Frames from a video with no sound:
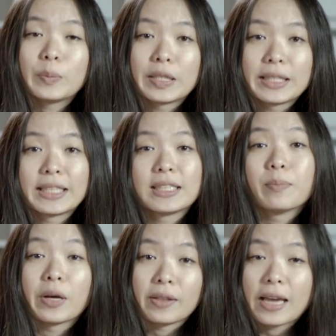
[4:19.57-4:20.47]

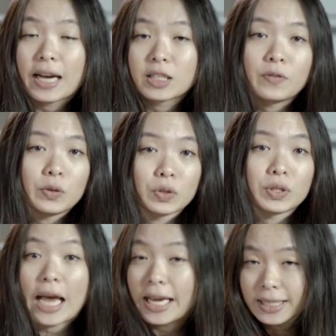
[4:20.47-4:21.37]
million monthly active
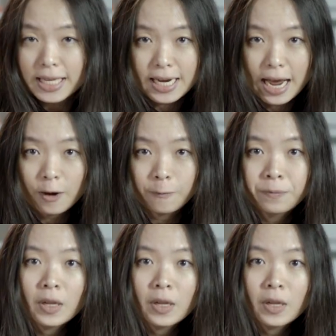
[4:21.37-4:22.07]
users any day now.